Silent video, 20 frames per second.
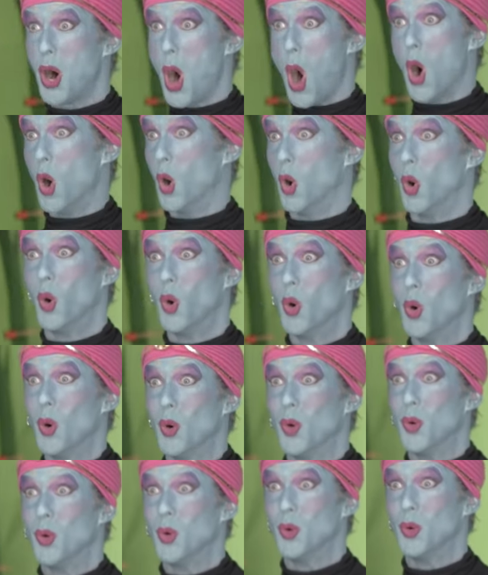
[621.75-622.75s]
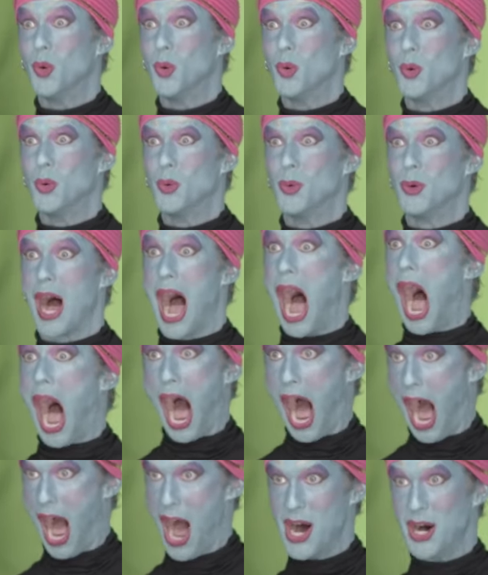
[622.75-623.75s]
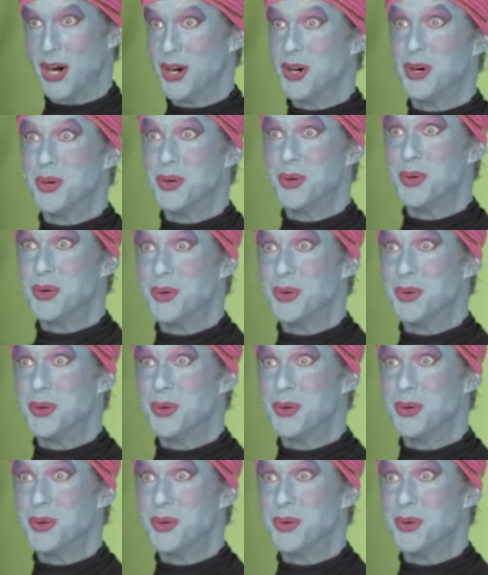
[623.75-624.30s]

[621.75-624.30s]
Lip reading: I took a selfie and sent it to my wife Amber, and she